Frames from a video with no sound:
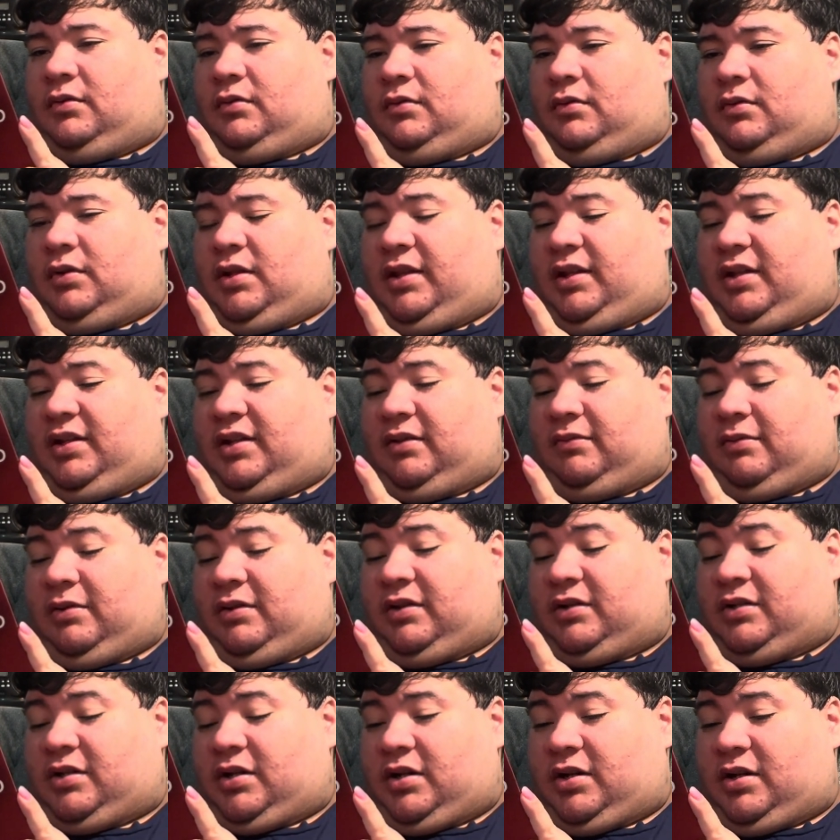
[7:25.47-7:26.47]
I think it
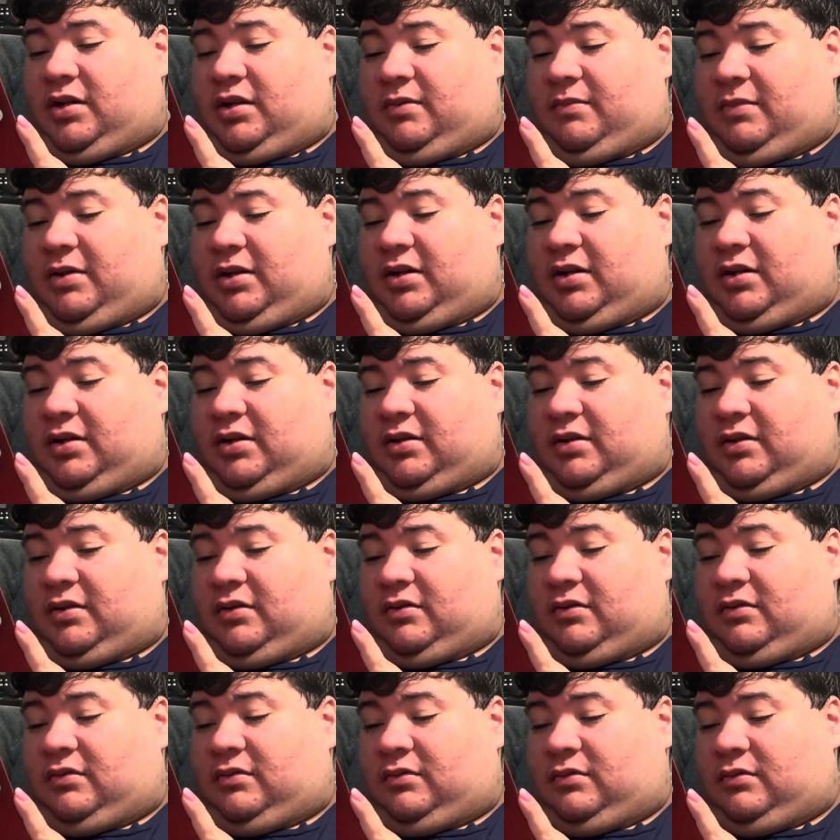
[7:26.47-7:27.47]
was China, it might not
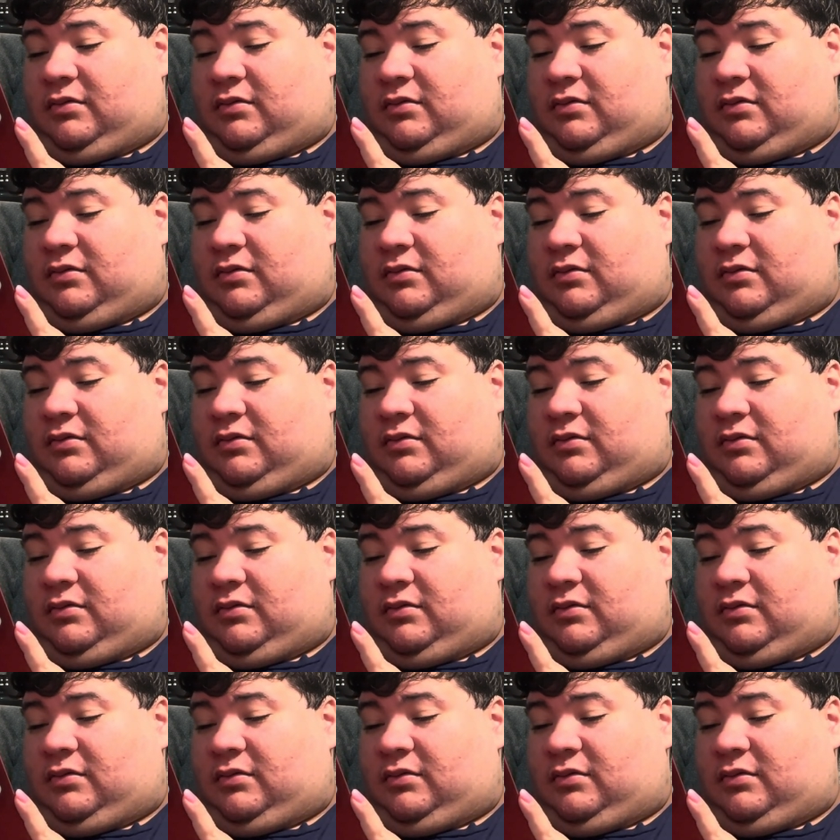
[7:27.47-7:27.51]
though.